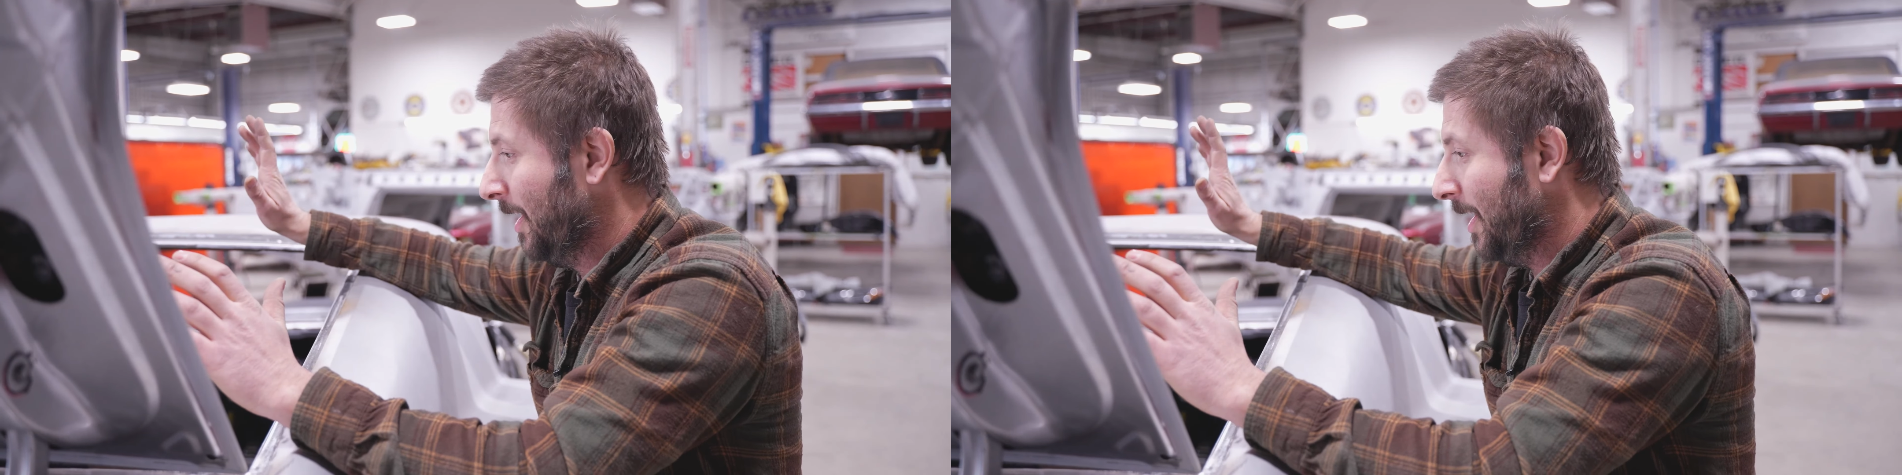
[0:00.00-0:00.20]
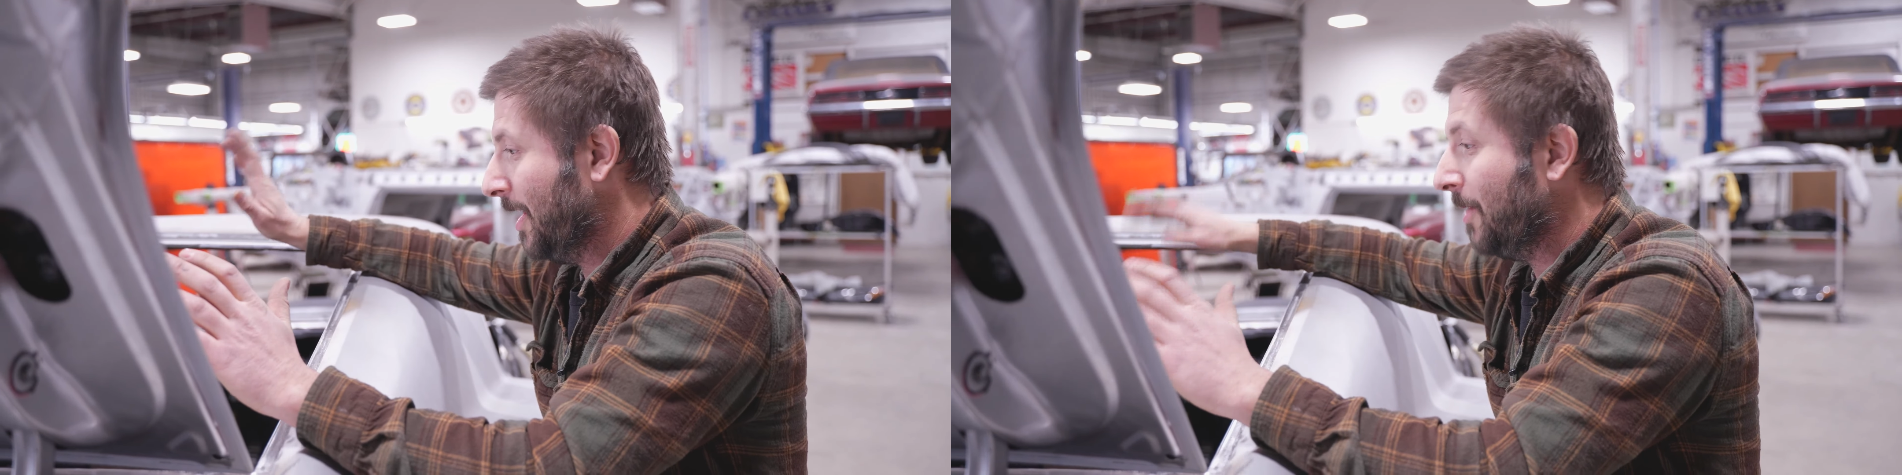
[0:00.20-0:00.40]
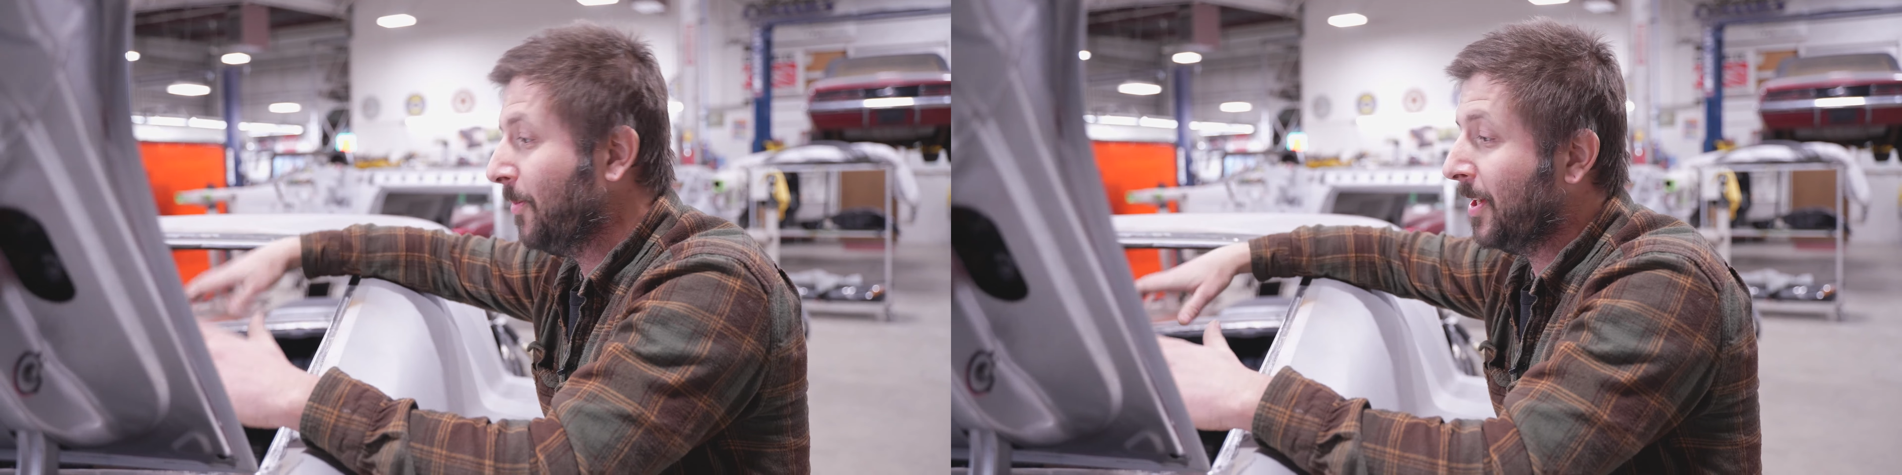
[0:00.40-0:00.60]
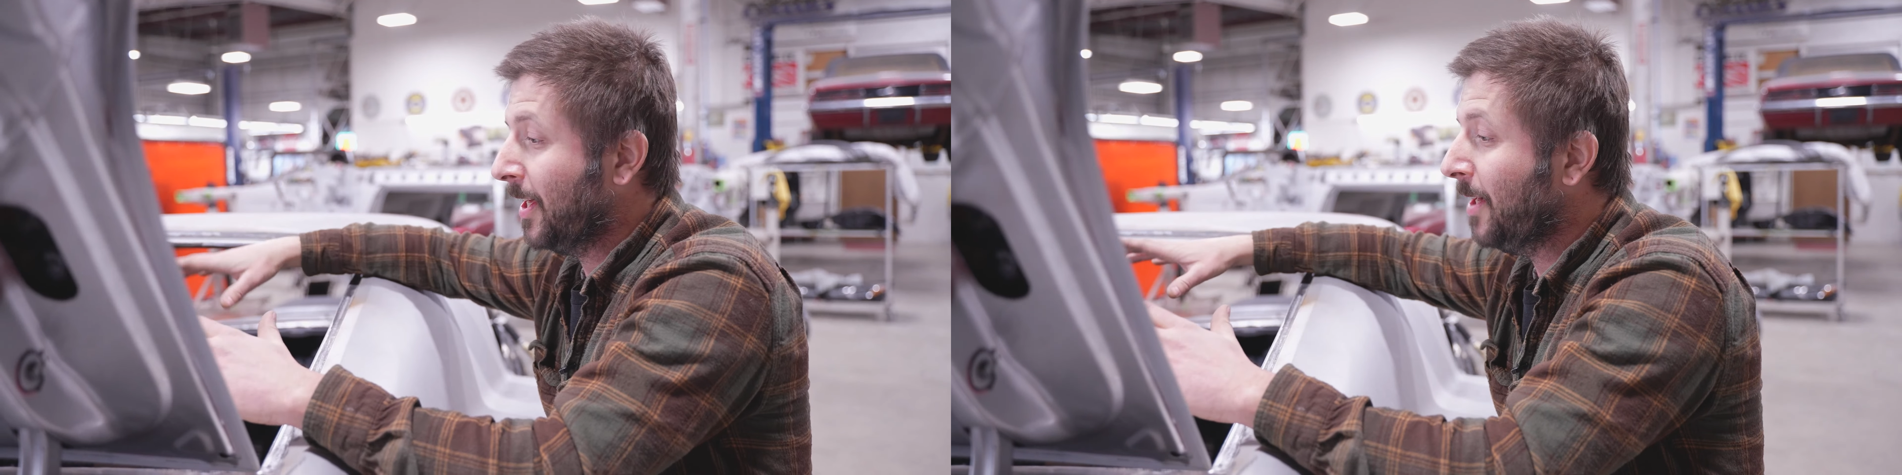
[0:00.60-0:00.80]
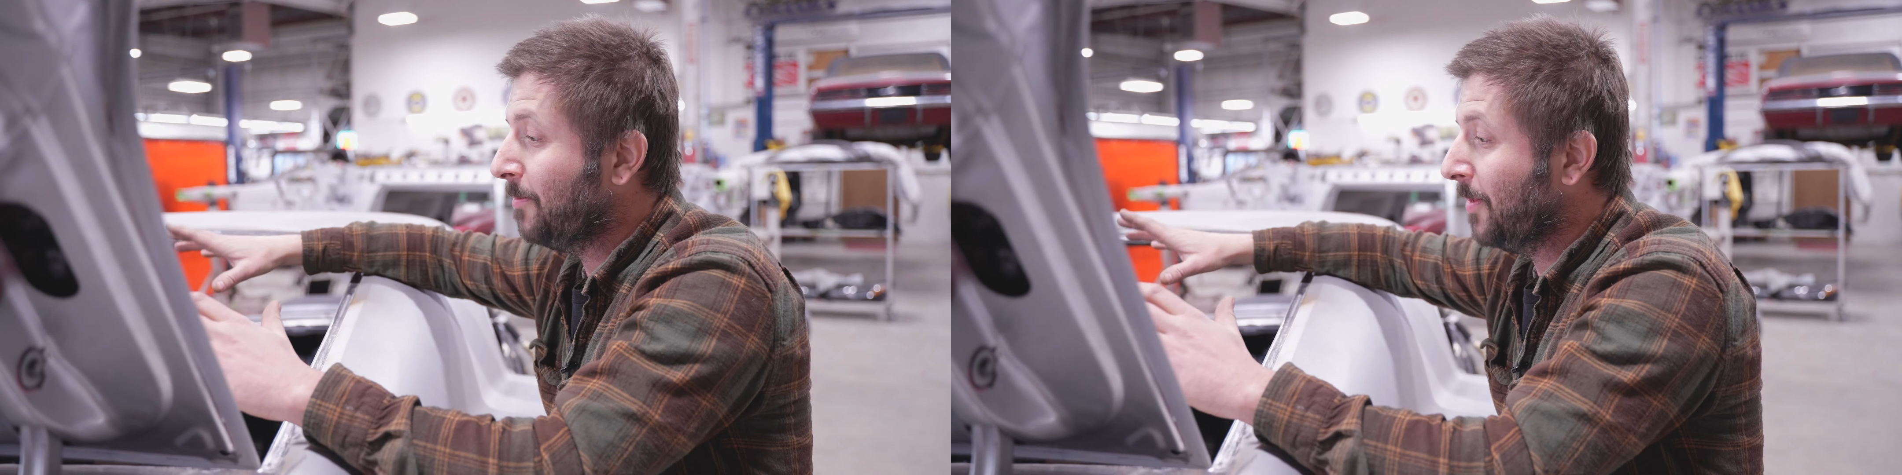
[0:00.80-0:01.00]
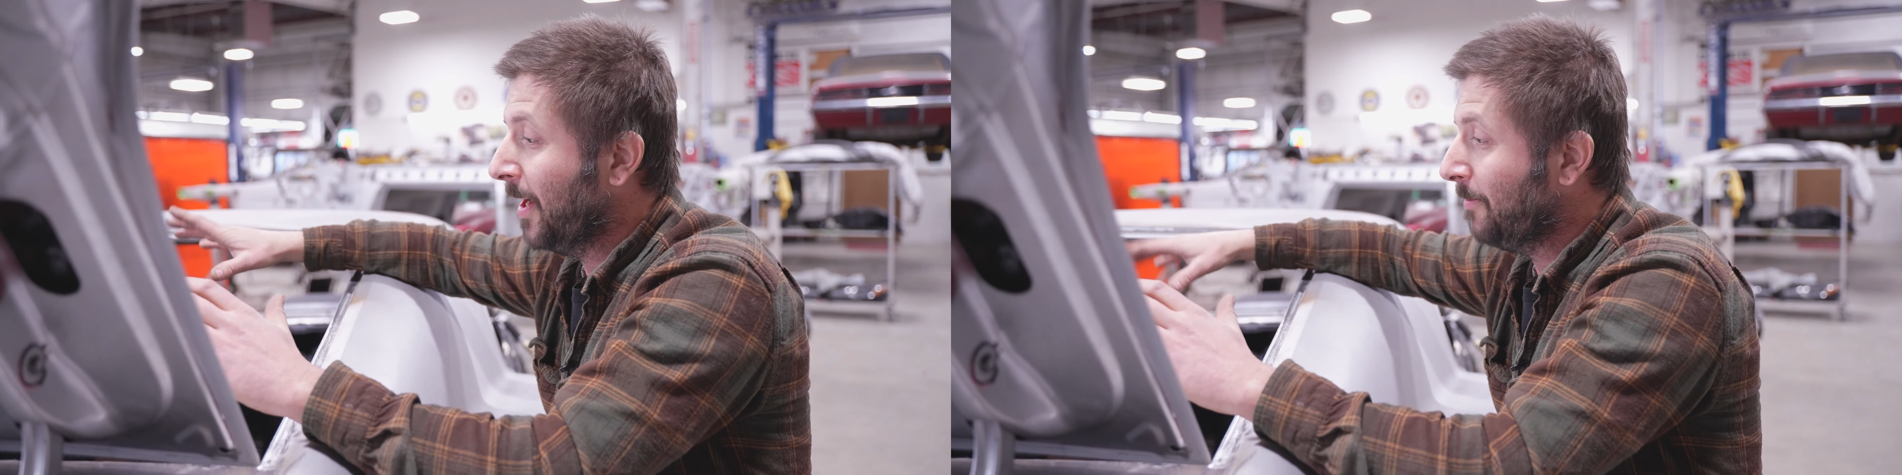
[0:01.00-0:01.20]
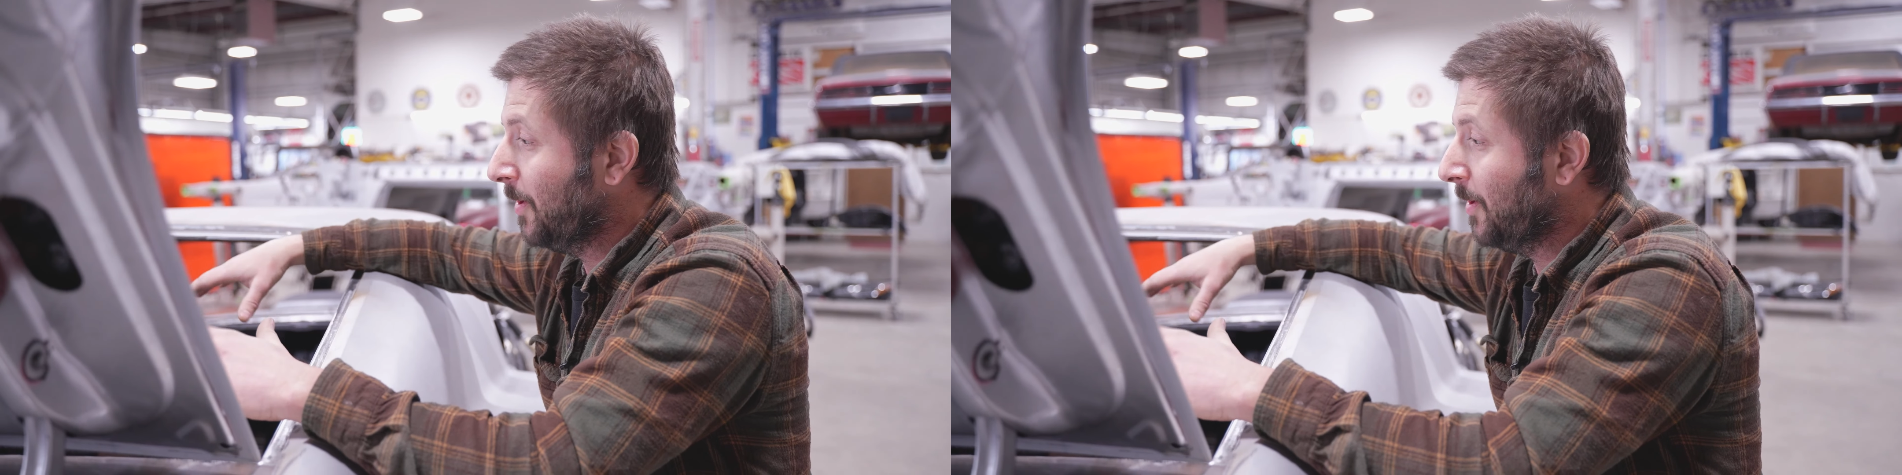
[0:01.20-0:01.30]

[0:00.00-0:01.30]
And he wanted to keep that,